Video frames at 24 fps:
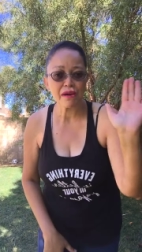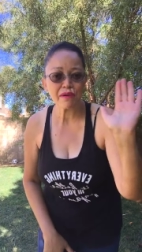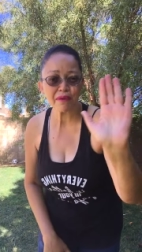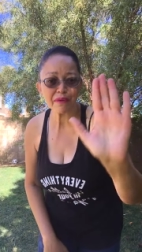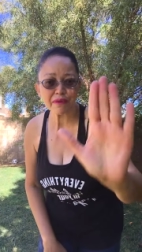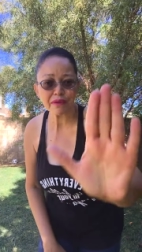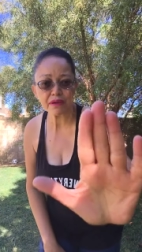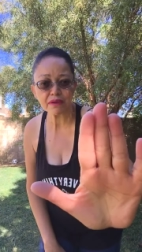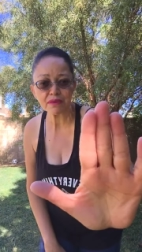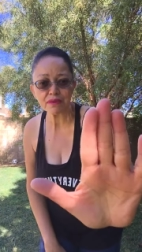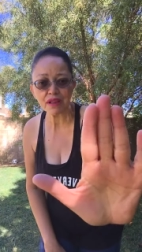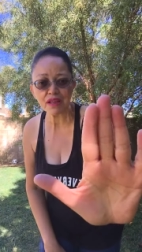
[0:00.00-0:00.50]

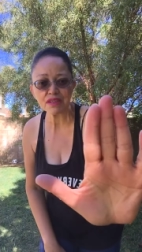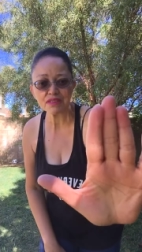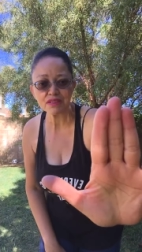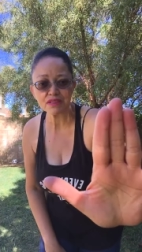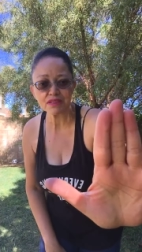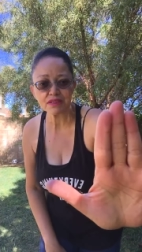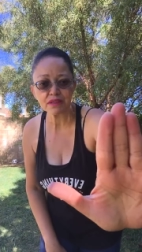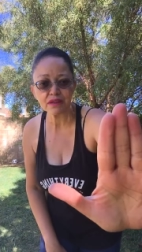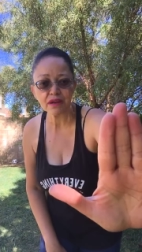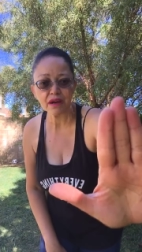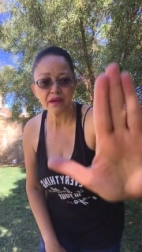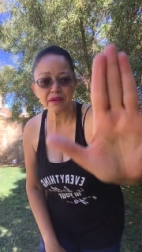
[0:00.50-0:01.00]
congratulations
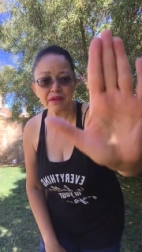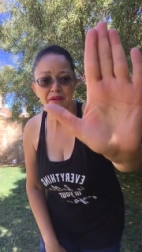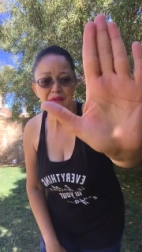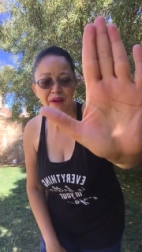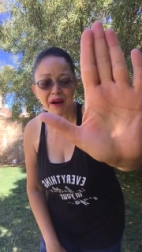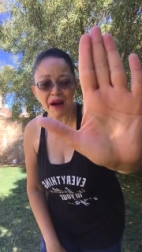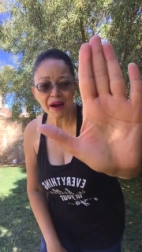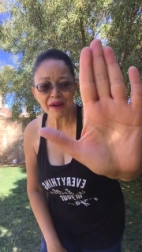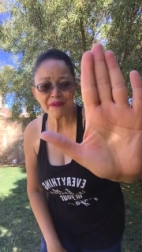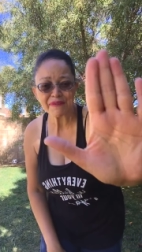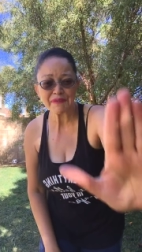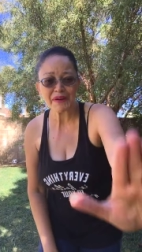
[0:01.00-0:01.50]
to
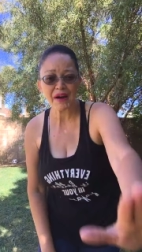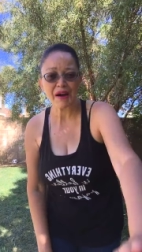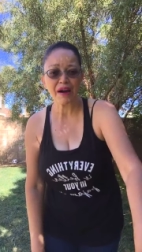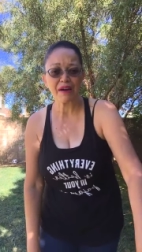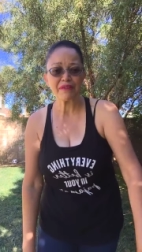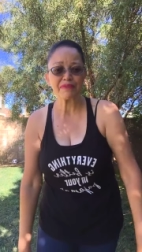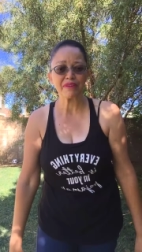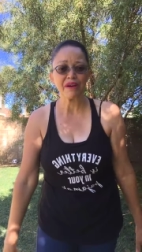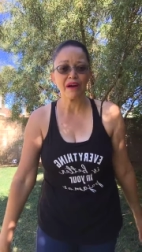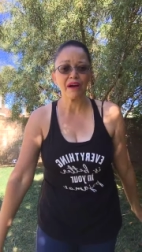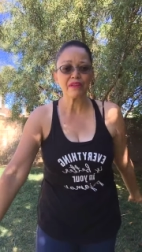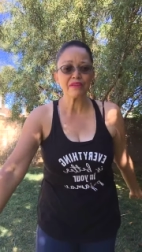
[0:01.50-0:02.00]
high
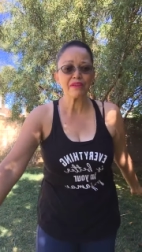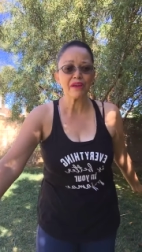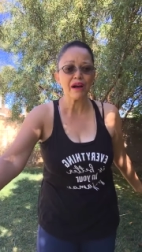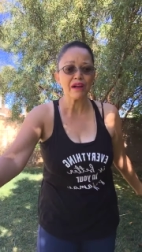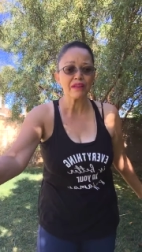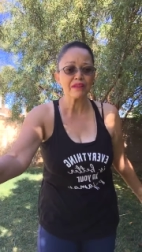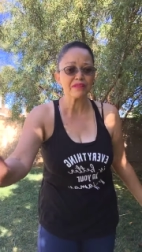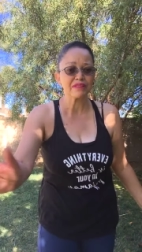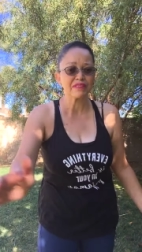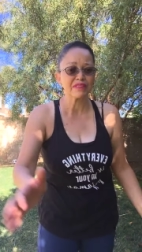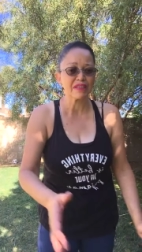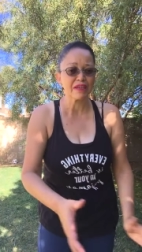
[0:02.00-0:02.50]
five to all y'all
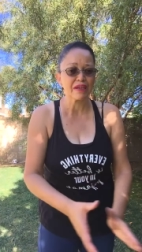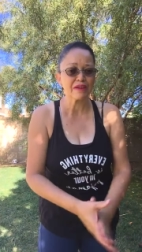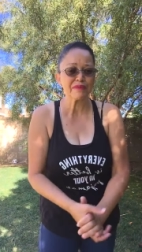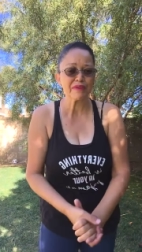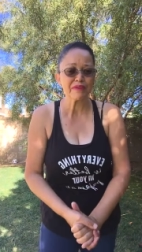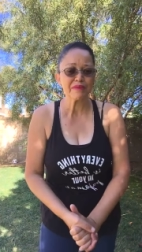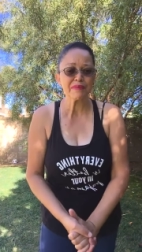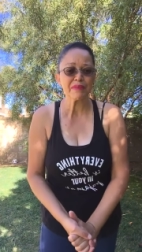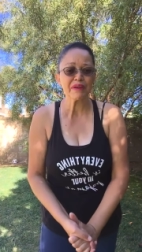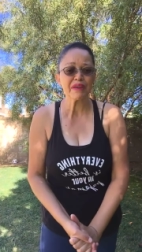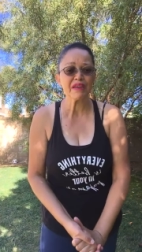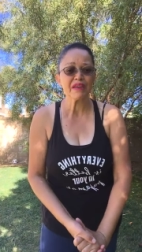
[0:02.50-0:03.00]
that's sticking
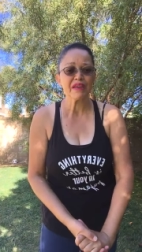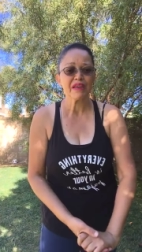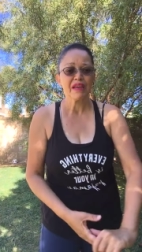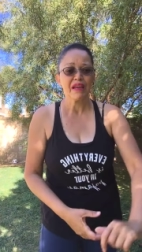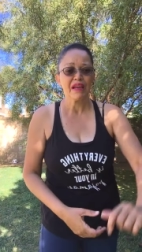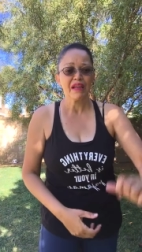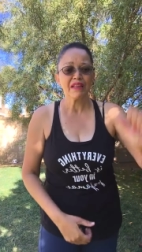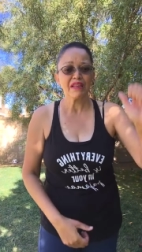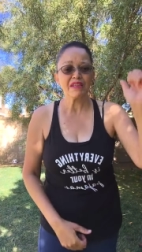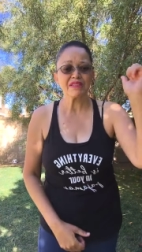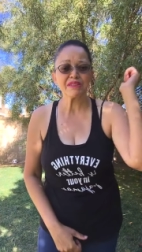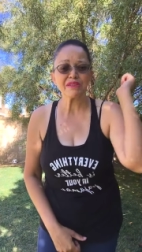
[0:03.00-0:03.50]
with me.
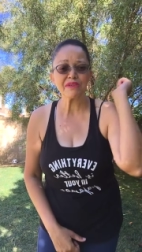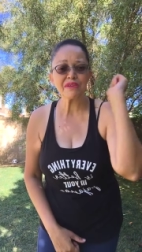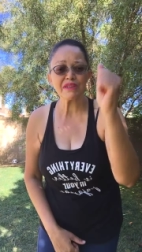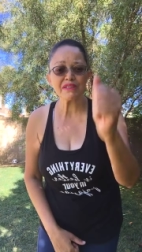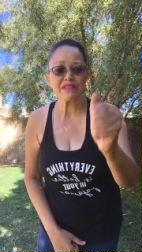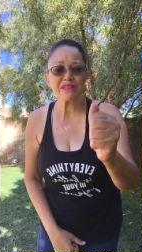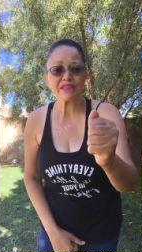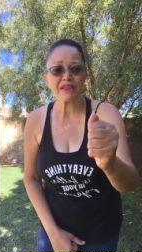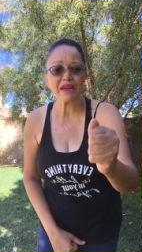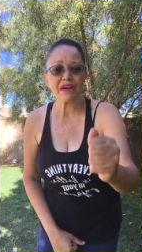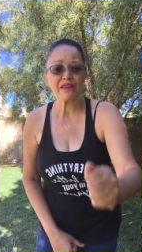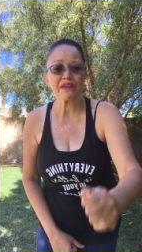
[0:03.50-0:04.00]
Let's do this
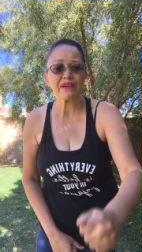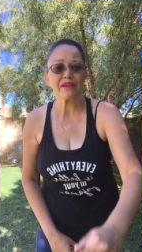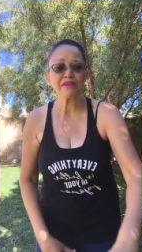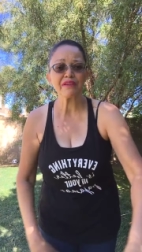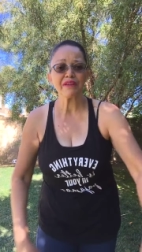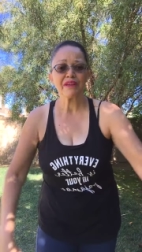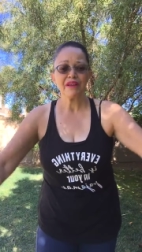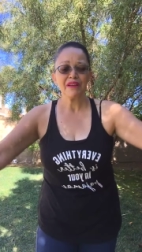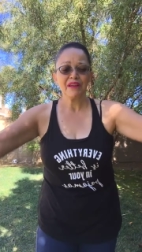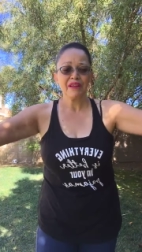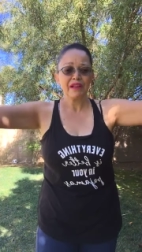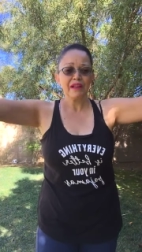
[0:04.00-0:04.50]
together.
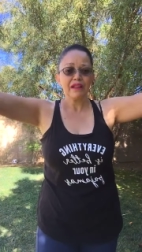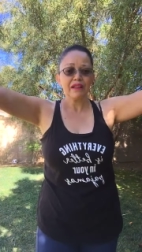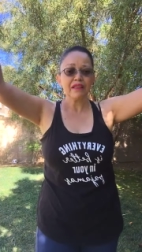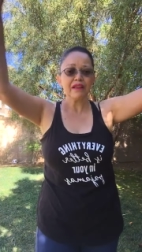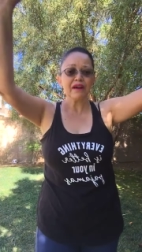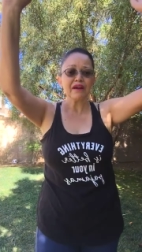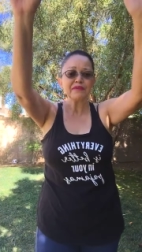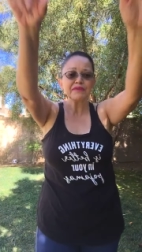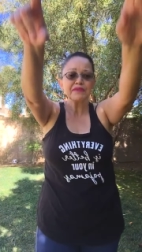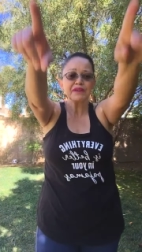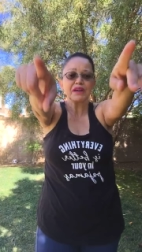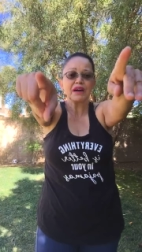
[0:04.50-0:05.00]

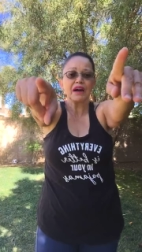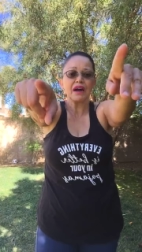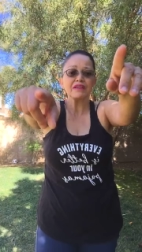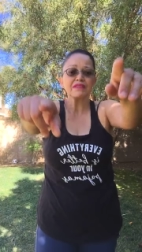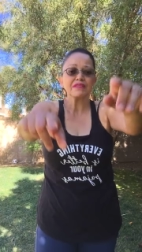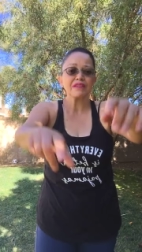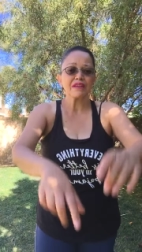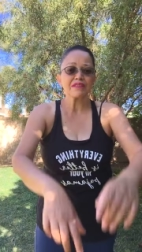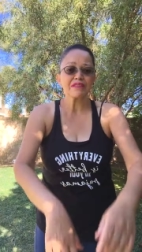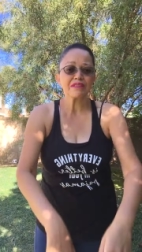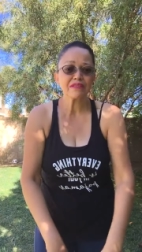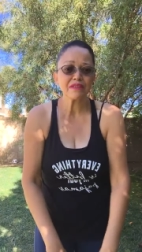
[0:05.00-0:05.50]
Love you guys
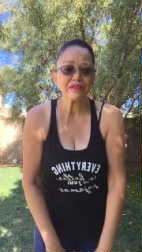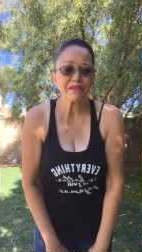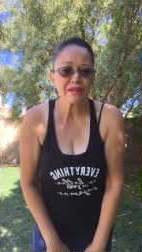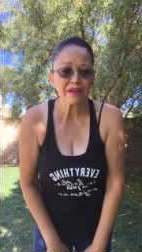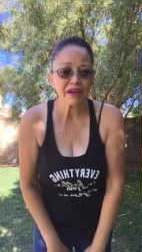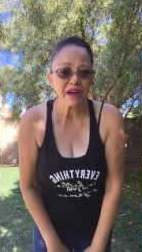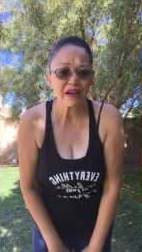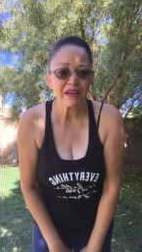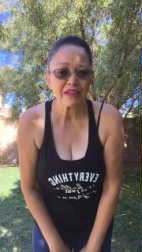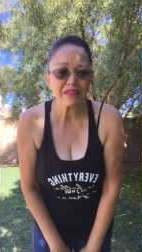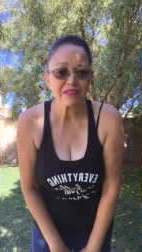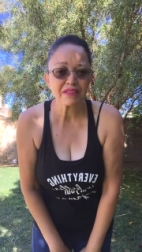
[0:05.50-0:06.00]
and I'll see you
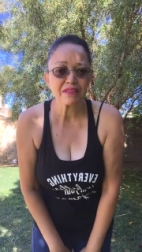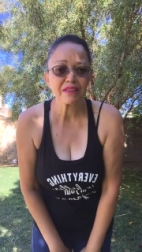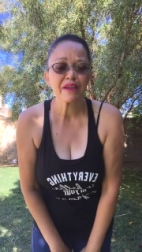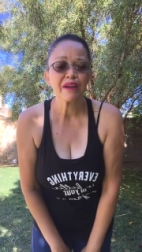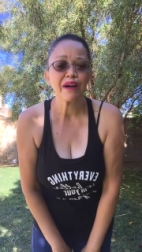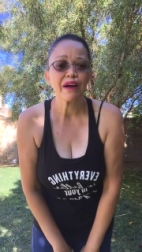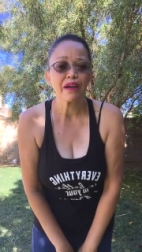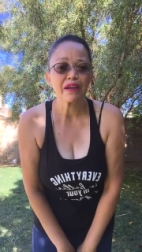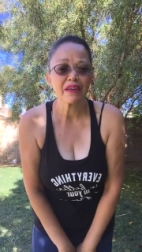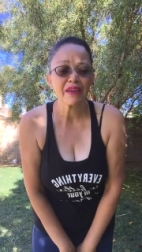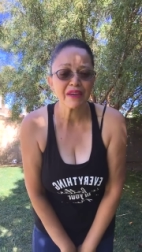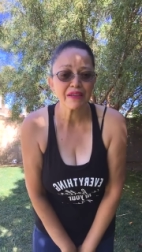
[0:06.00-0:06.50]
guys
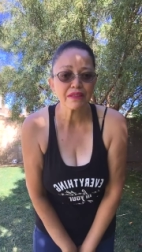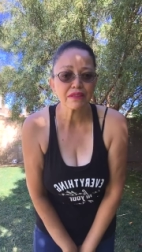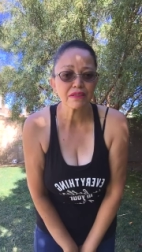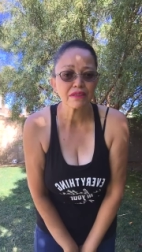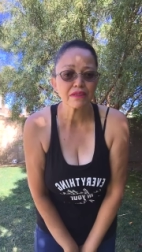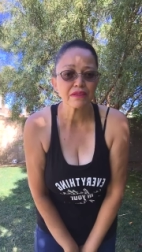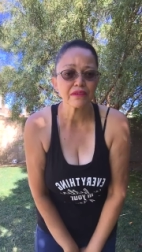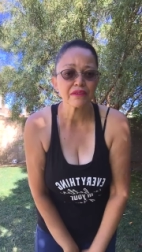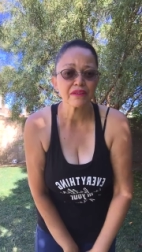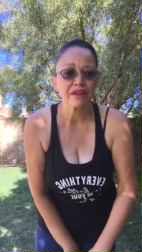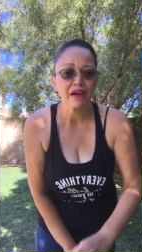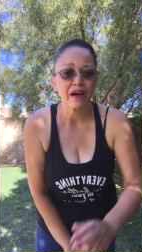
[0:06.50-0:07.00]
again
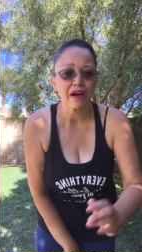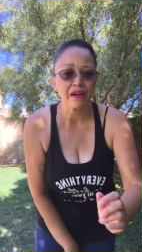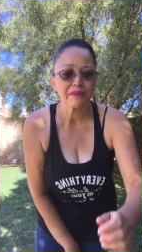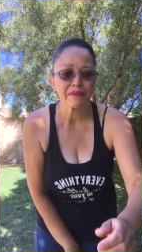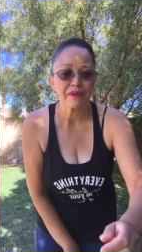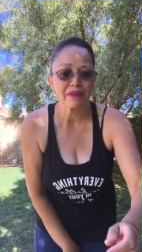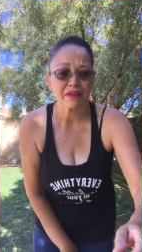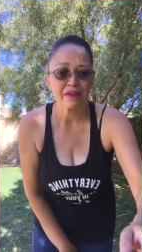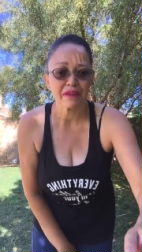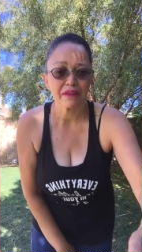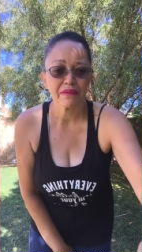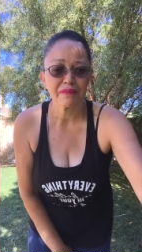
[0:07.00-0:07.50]
soon, God
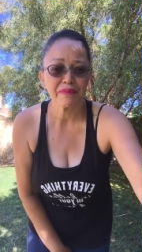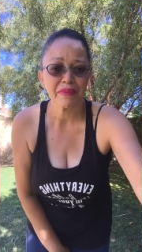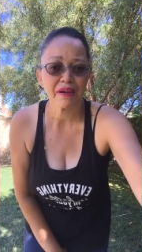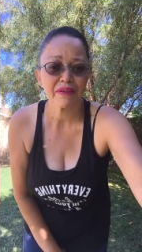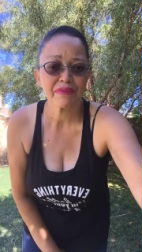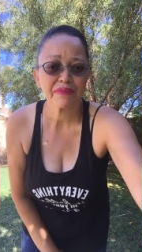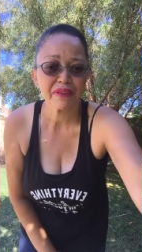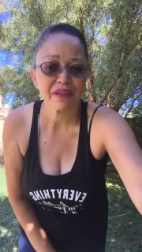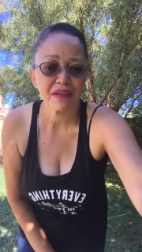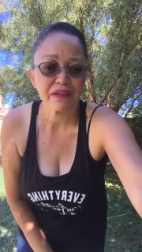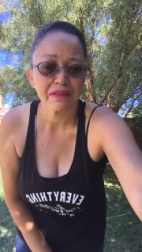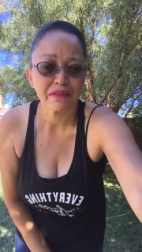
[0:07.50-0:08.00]
willing. Bye
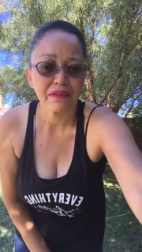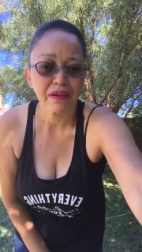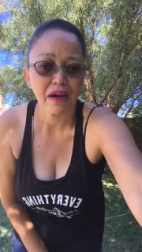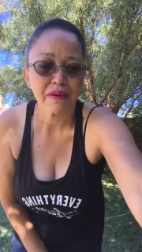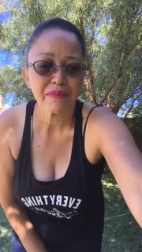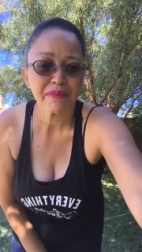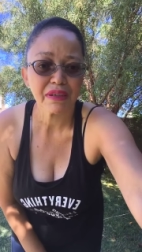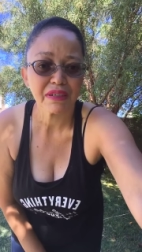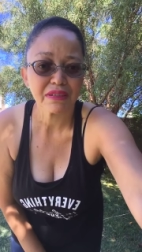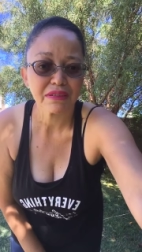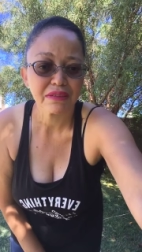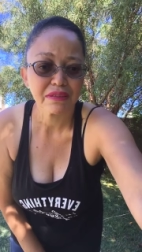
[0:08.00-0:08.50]
for now. God
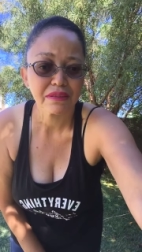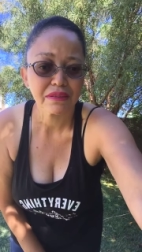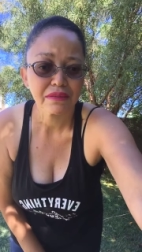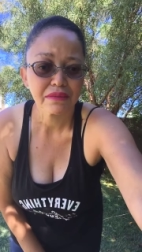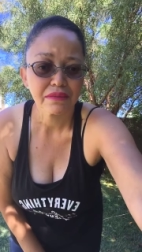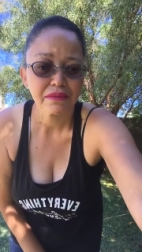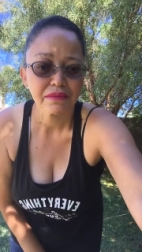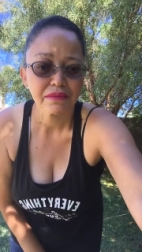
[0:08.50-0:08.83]
bless.